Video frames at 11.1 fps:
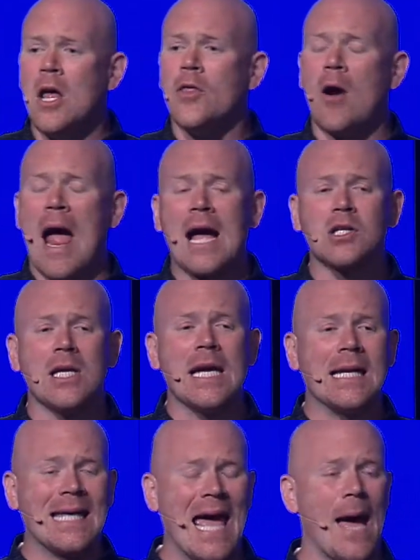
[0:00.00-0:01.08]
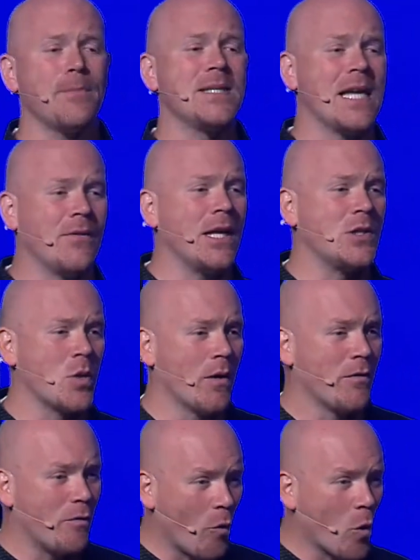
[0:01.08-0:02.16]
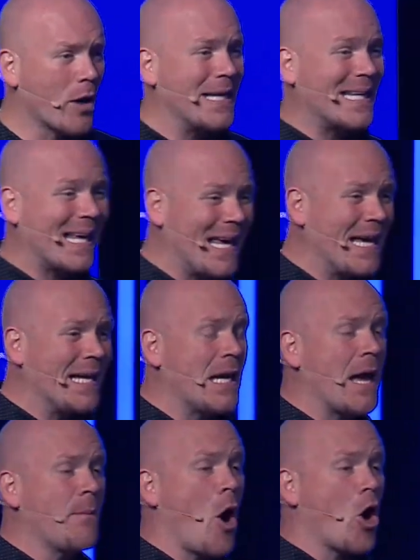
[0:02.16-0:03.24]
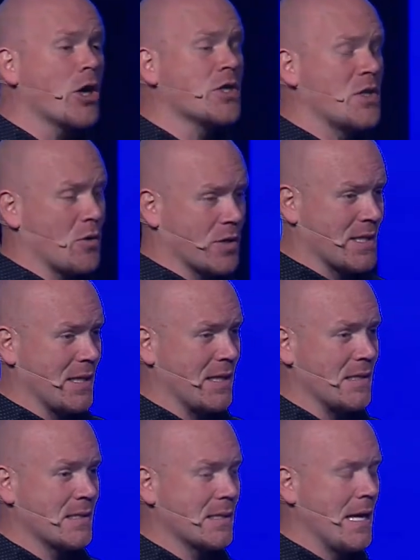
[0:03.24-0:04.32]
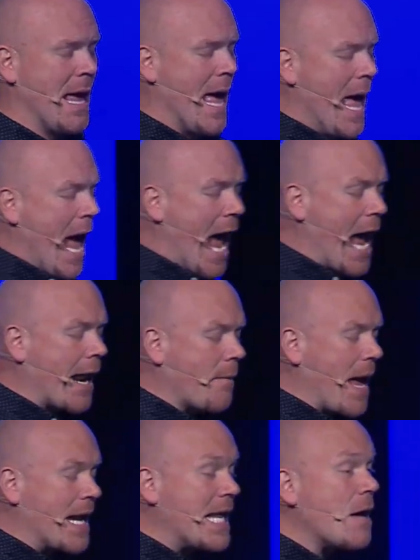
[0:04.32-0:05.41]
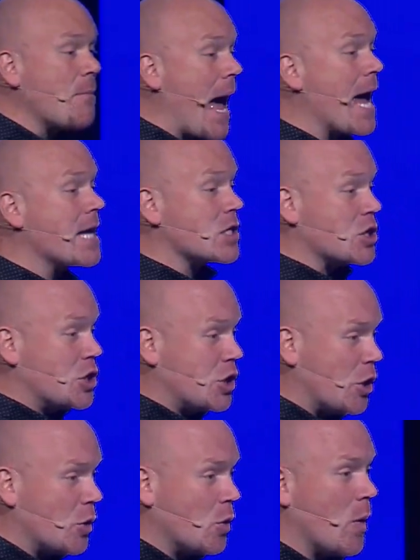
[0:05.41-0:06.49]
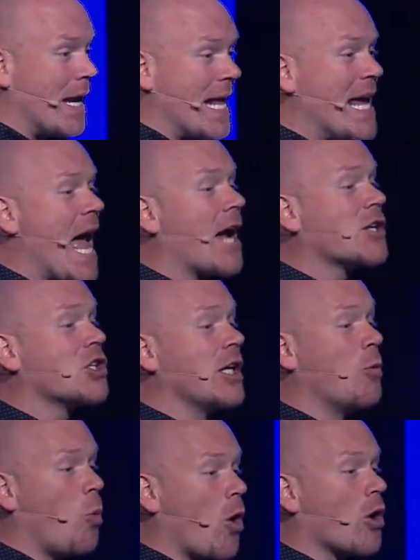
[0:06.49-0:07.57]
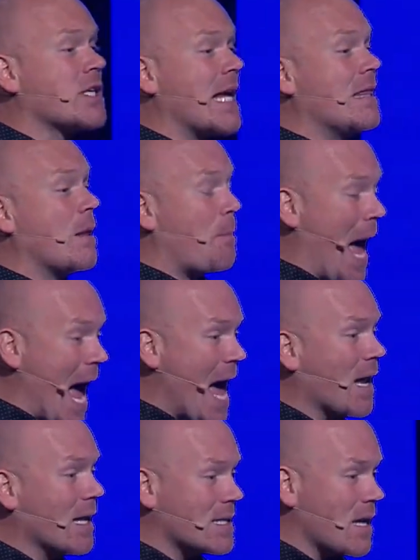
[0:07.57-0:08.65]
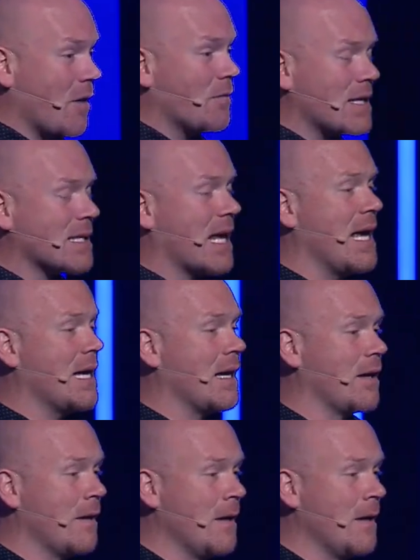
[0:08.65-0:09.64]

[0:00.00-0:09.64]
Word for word: They're actually in captivity to a foreign king named Artaxerxes. And, um, and Nehemiah is a Jew, and he actually works in the palace of this king.